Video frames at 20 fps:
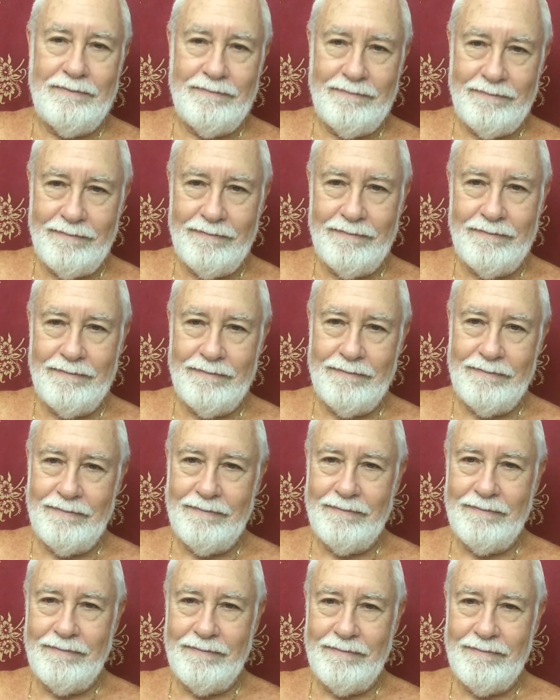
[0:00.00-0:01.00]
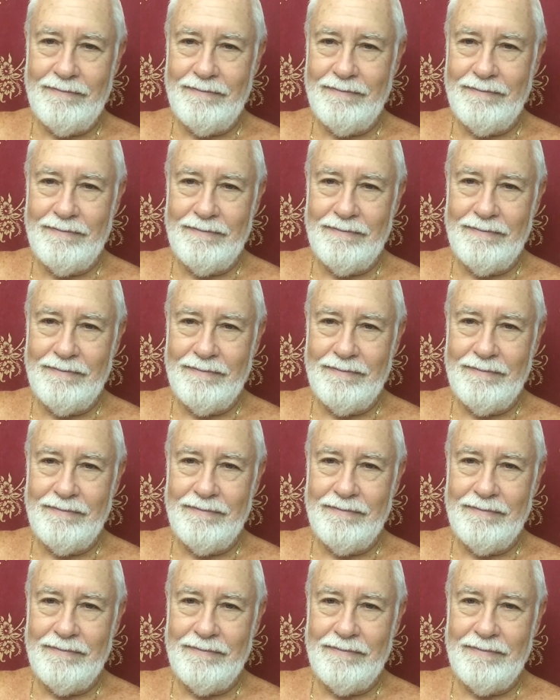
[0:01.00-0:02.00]

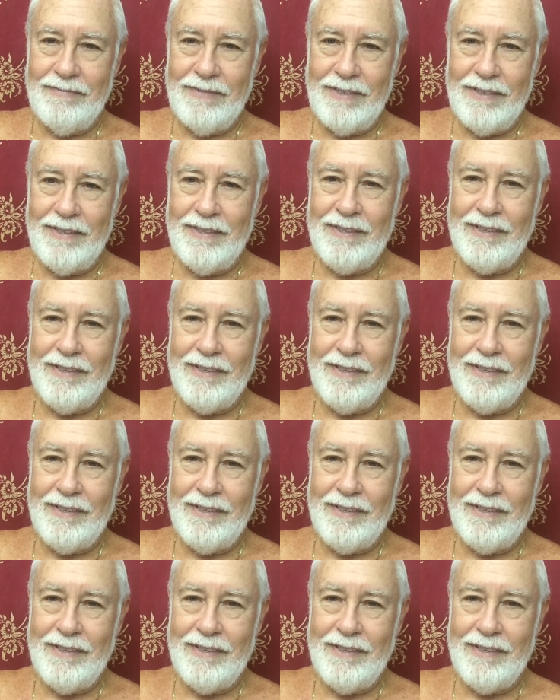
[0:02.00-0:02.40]
[no speech]